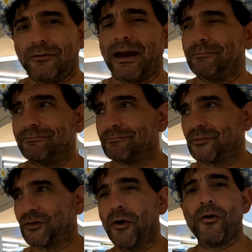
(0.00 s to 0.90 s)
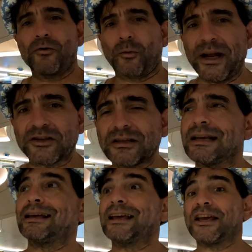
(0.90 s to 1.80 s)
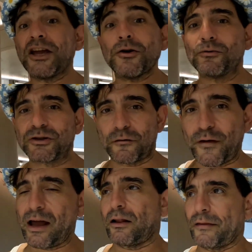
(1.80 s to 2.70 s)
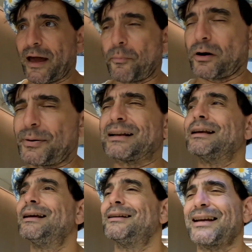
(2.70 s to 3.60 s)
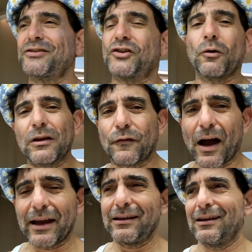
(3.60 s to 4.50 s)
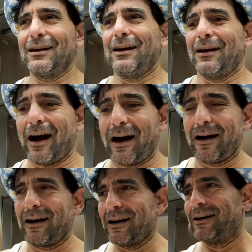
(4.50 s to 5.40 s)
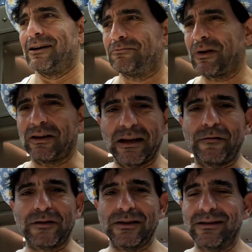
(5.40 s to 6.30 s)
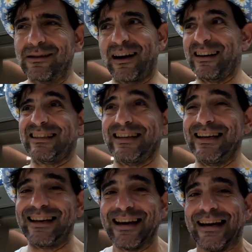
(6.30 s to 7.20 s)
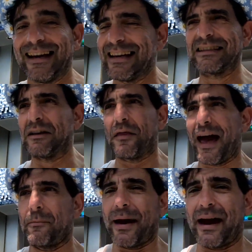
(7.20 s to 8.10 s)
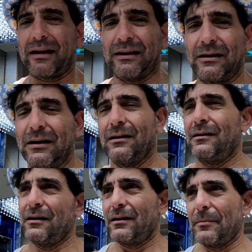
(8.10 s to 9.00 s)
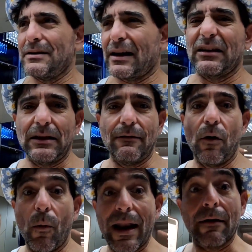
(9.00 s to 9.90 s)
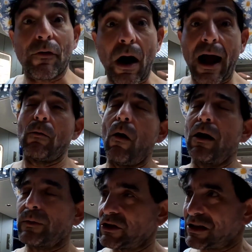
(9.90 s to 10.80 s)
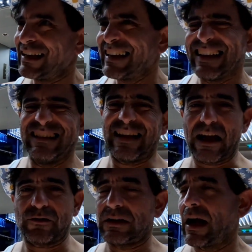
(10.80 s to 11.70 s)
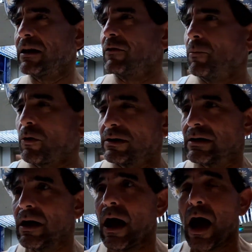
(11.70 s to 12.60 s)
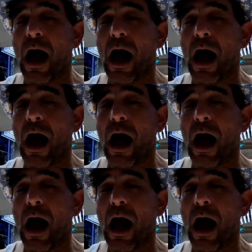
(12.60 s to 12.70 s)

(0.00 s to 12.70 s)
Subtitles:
Okay, so Norwegian, huge fail on that part, but it's actually totally fine. A lift, honestly, isn't that bad, and that means I can leave whenever I want, which is actually kind of important.